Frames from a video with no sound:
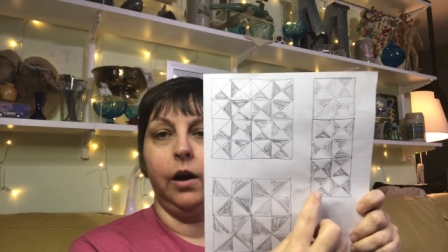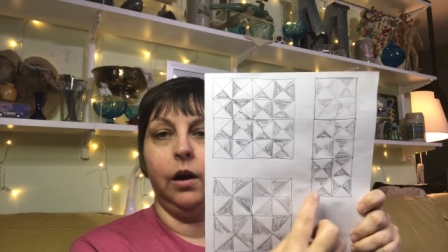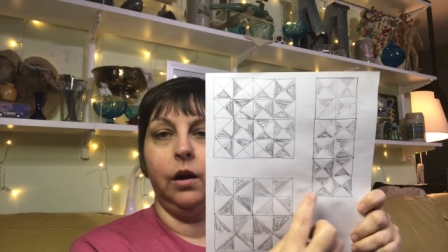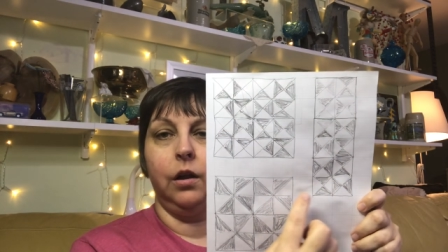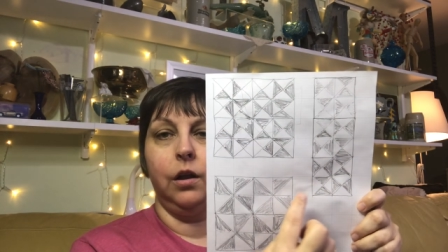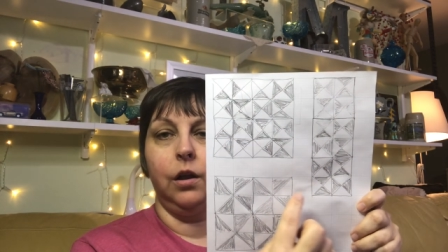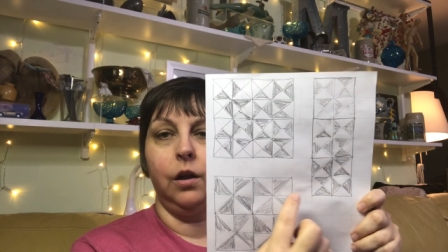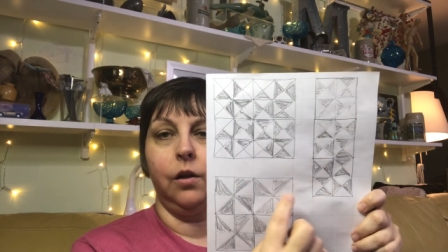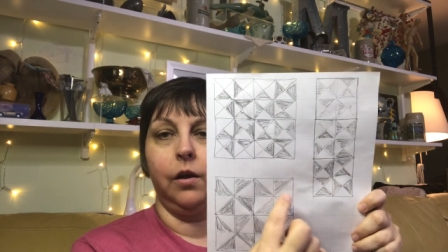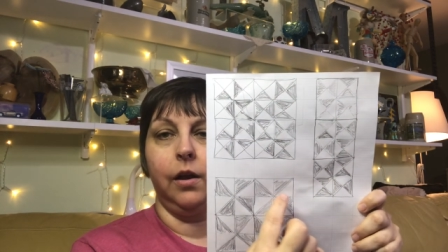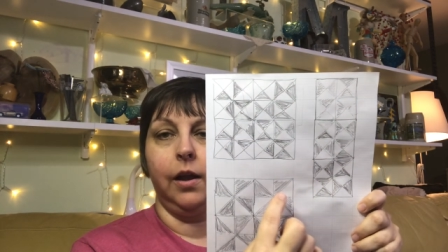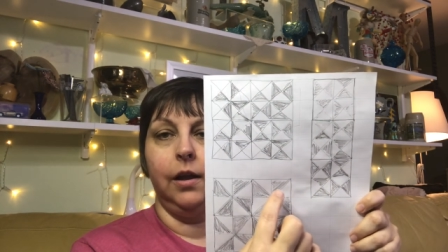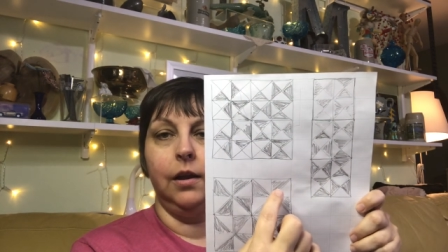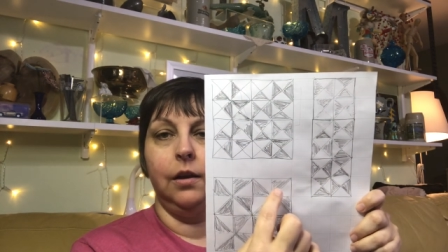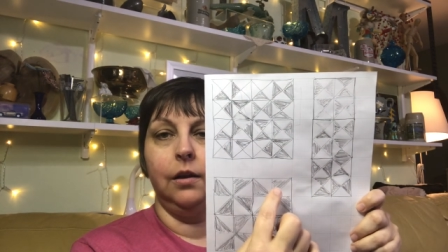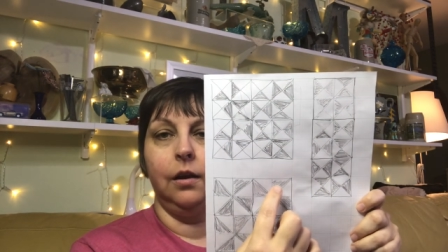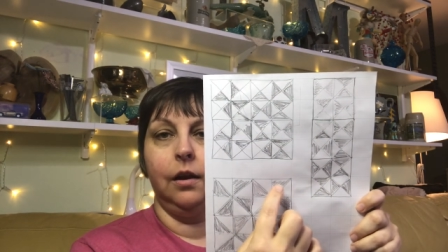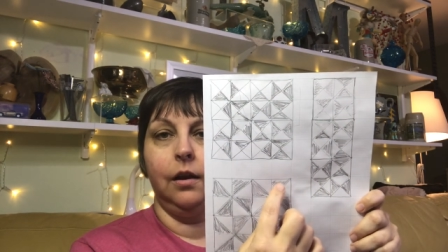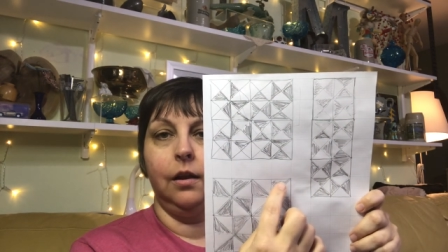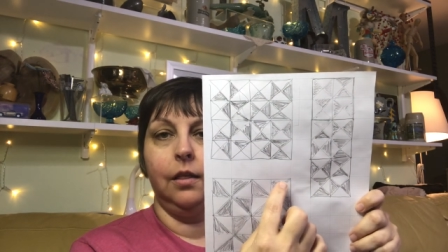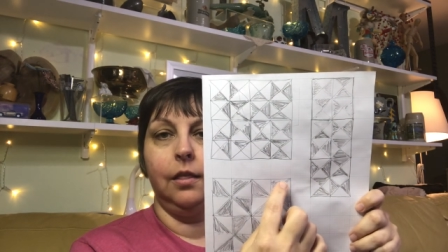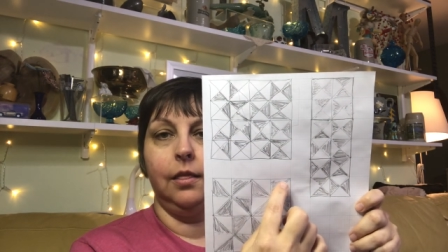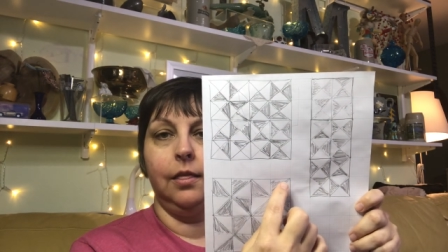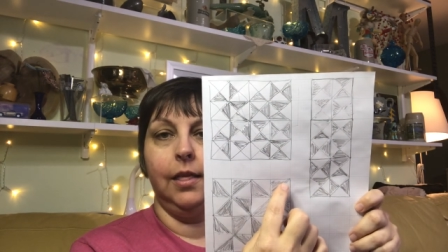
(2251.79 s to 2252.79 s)
you can
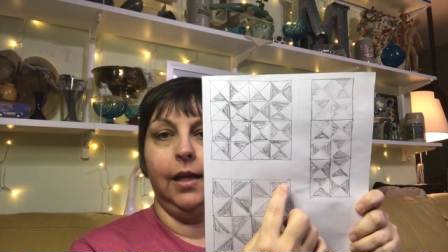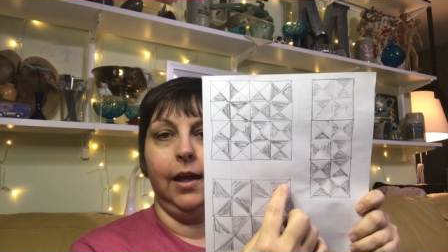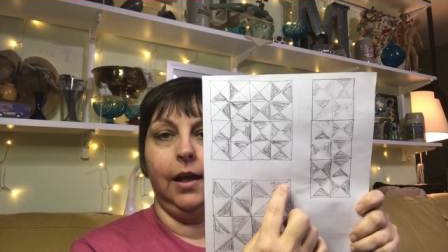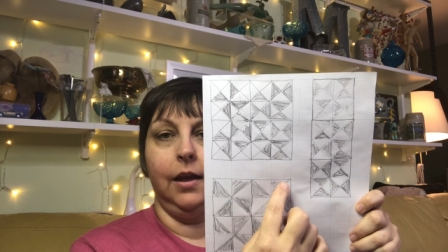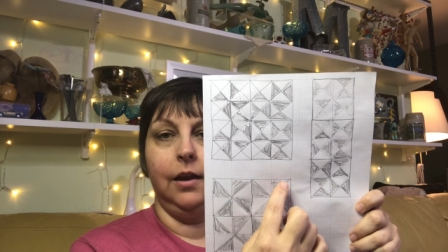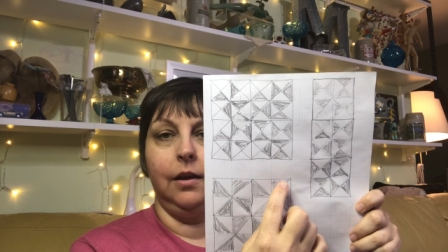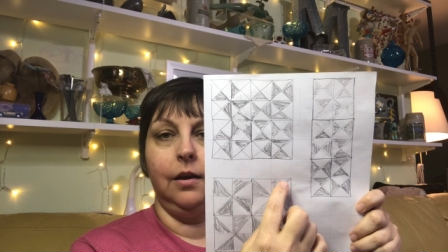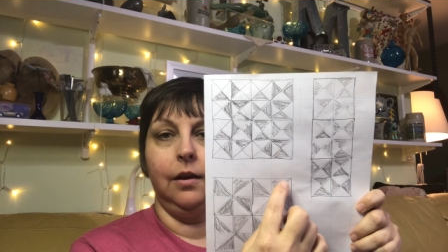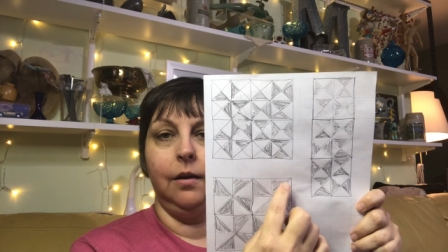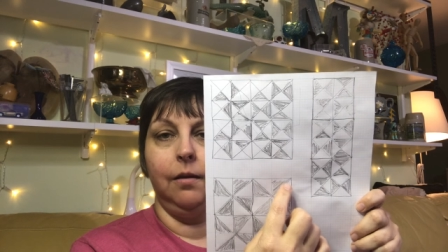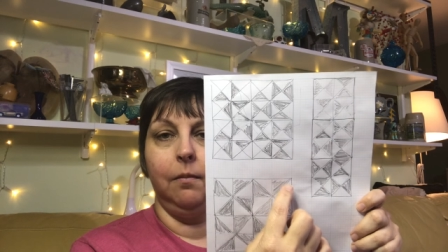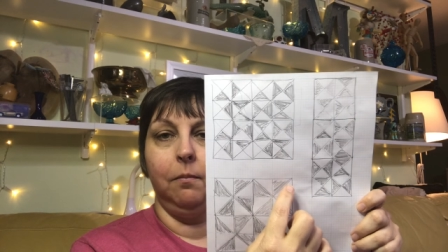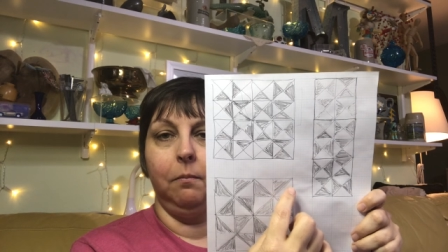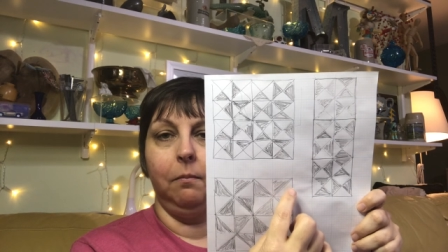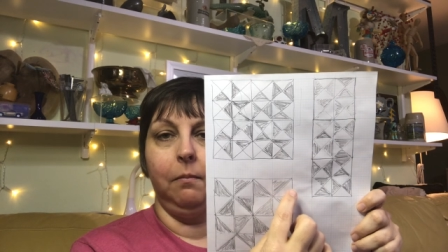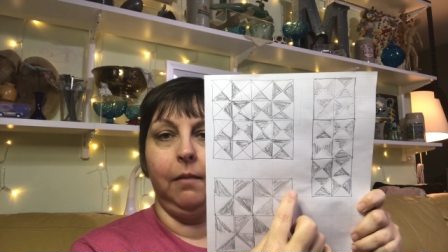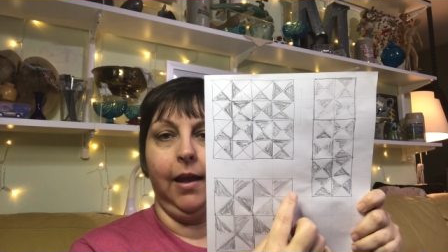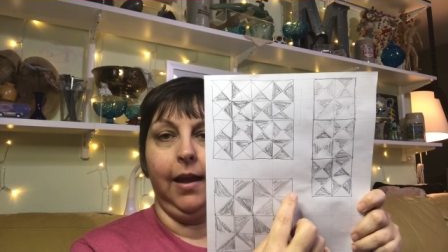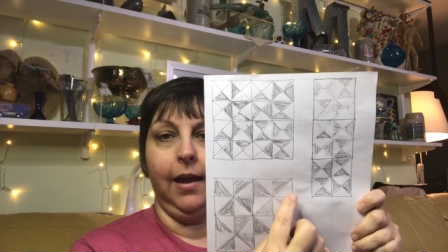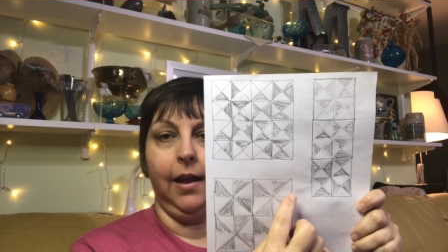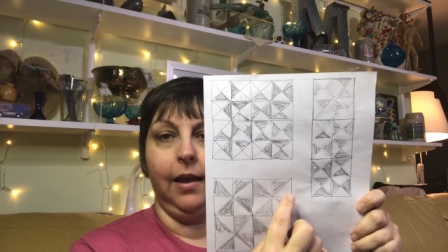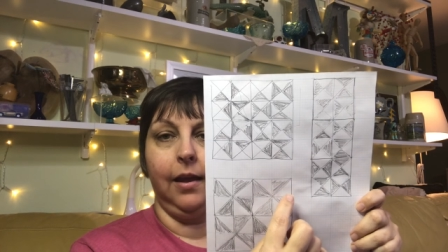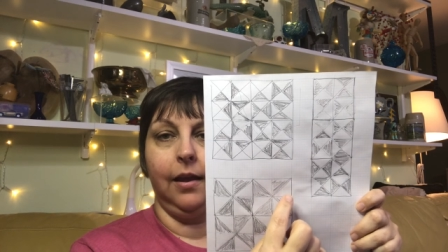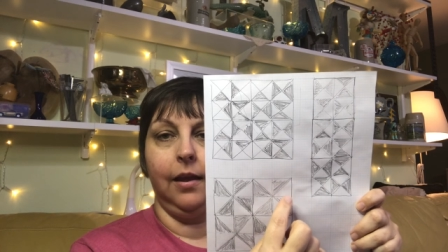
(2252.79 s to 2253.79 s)
then
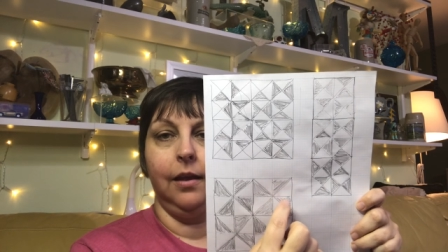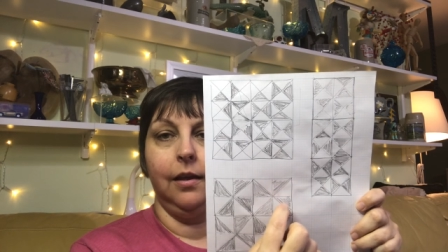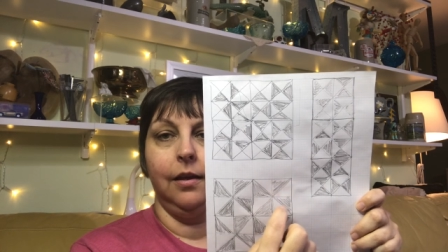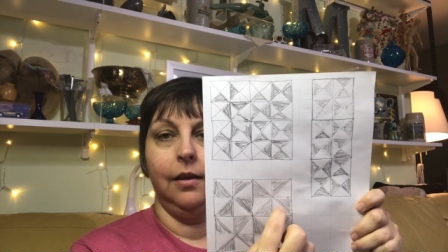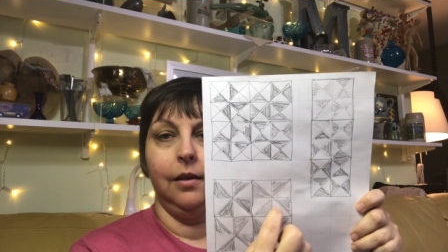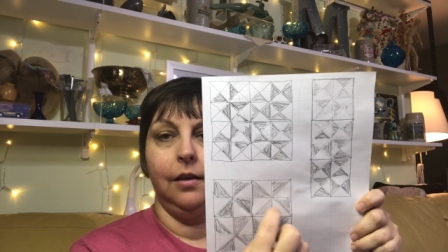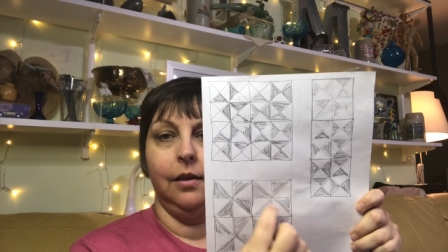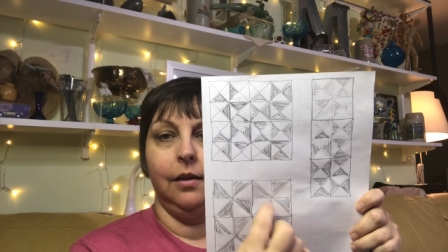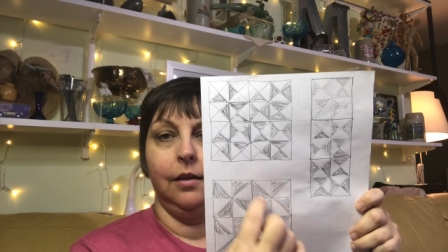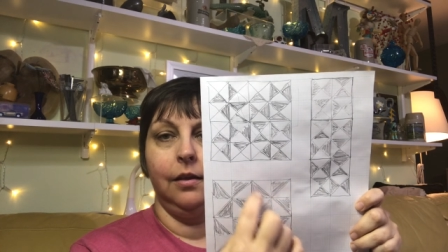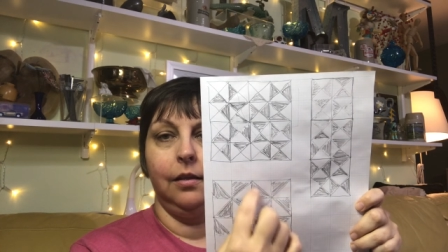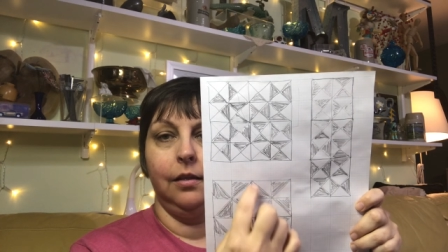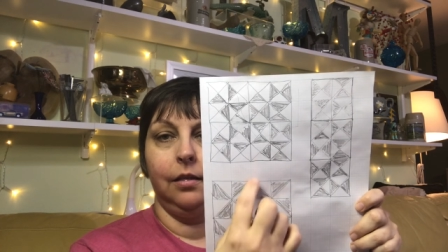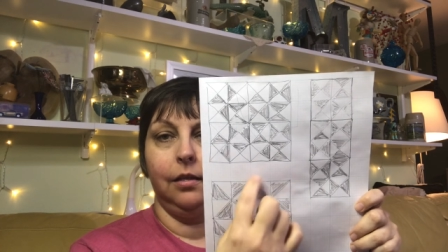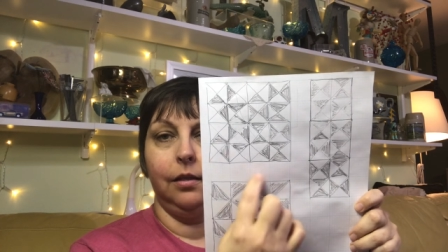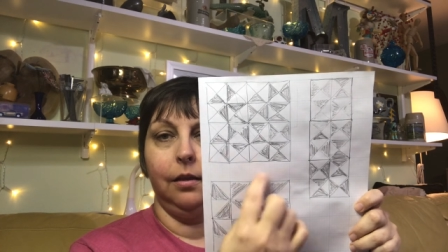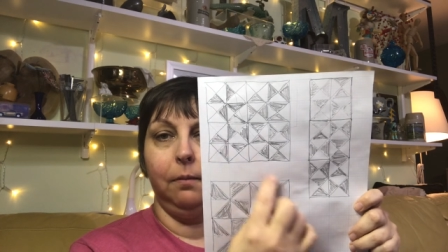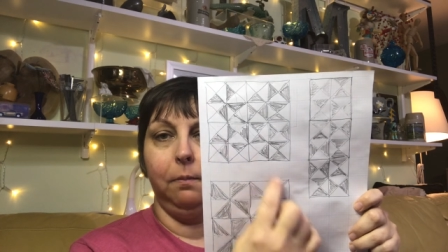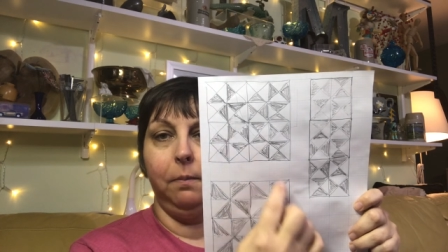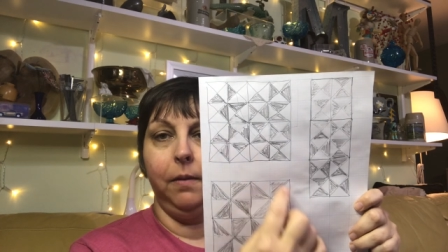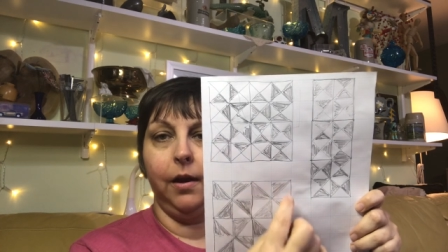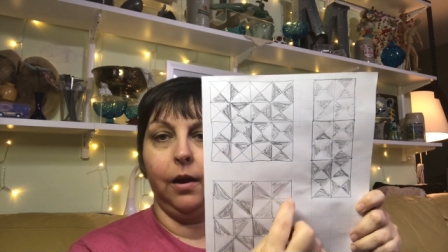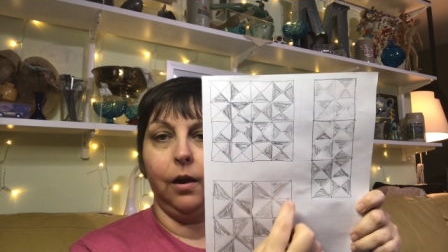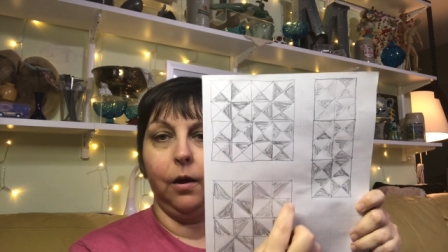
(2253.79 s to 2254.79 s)
make the
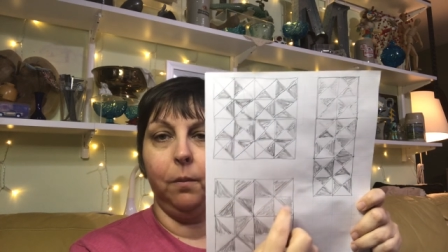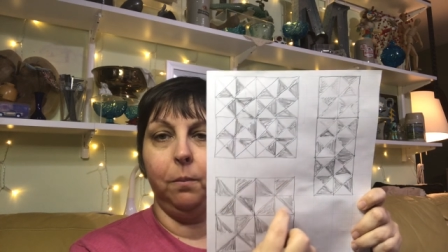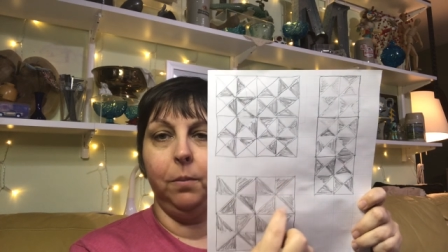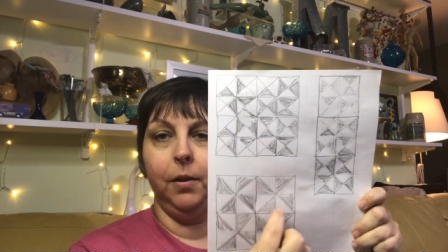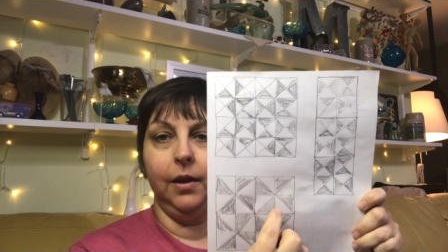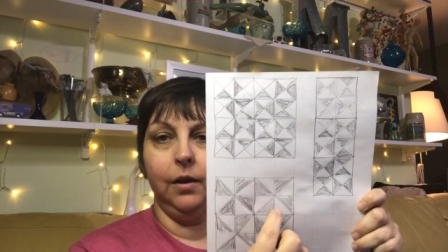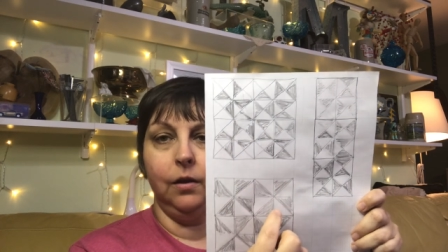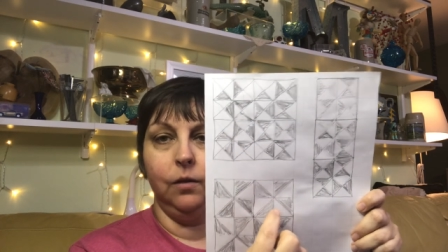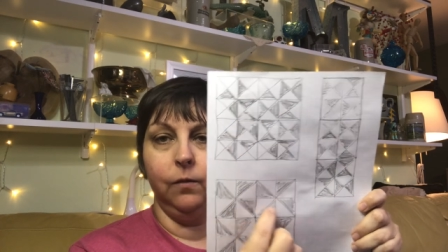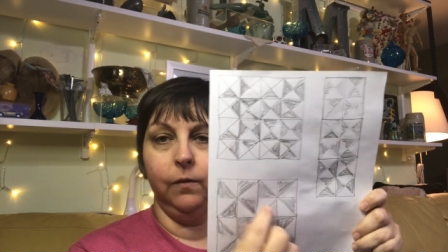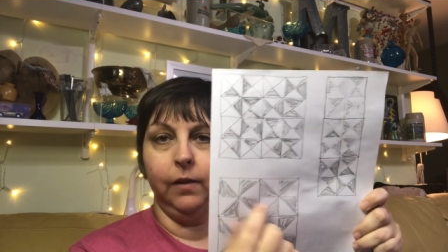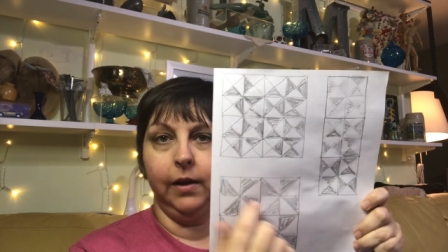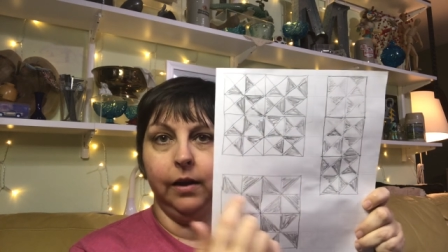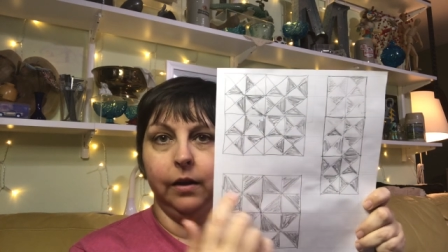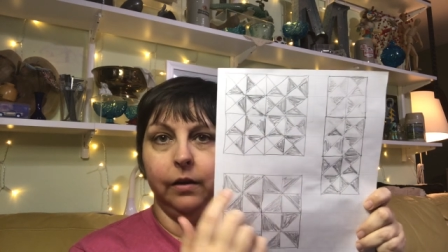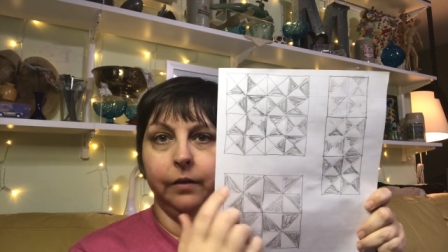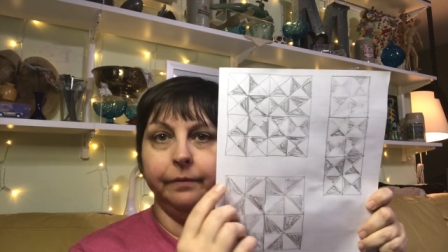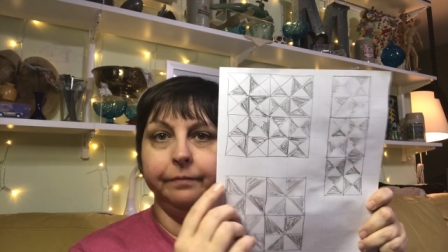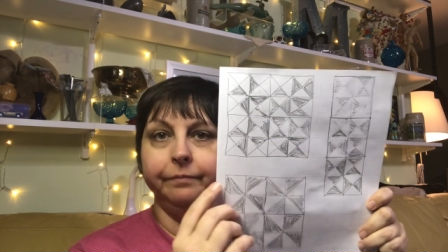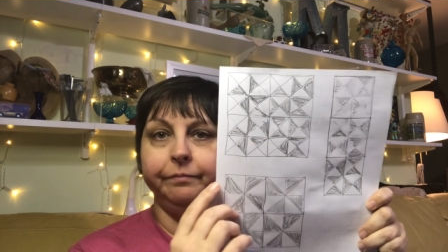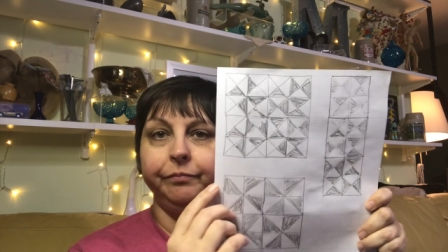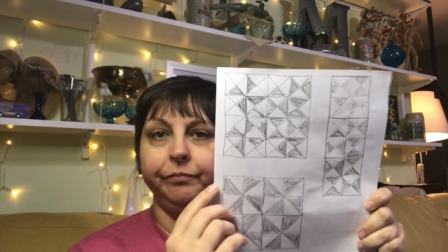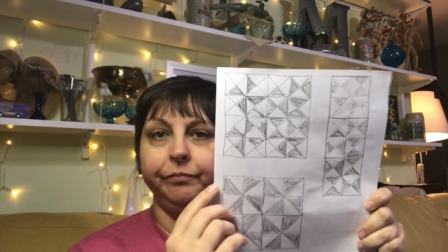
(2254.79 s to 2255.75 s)
bigger pinwheel,